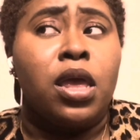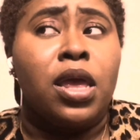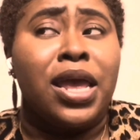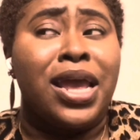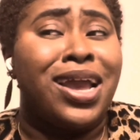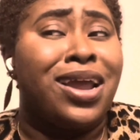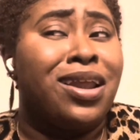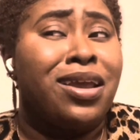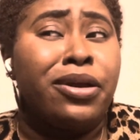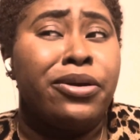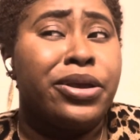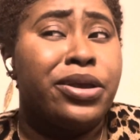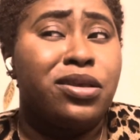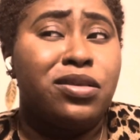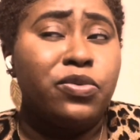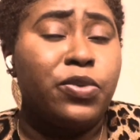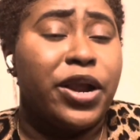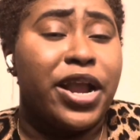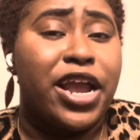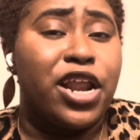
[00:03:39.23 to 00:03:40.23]
and
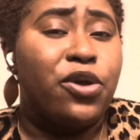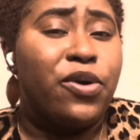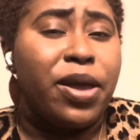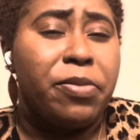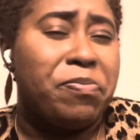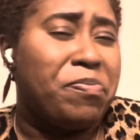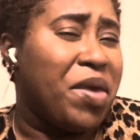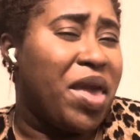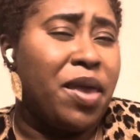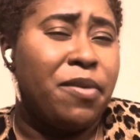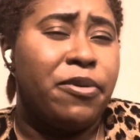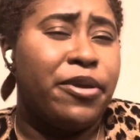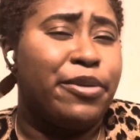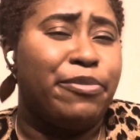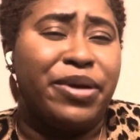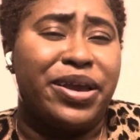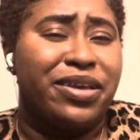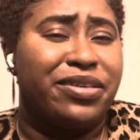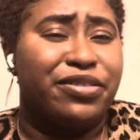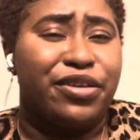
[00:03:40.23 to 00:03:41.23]
areas where I know I babied
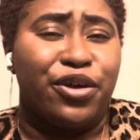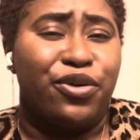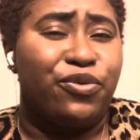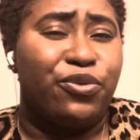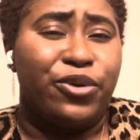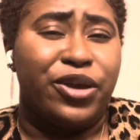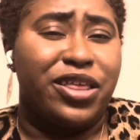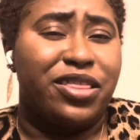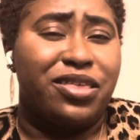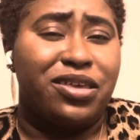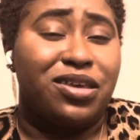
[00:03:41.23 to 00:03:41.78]
myself with.